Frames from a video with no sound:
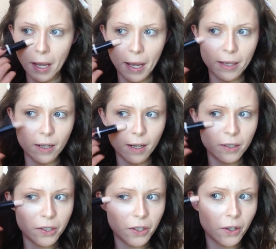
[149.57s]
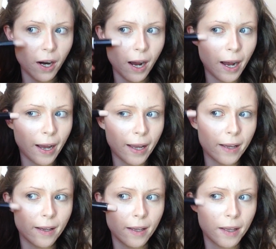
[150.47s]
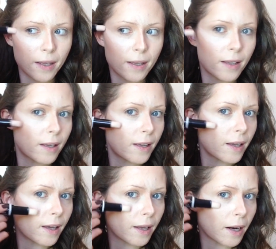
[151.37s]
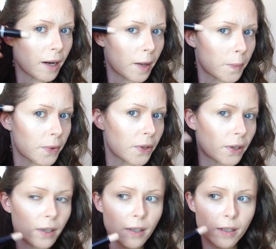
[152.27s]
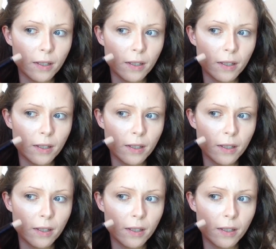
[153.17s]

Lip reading: and under your eye, and up your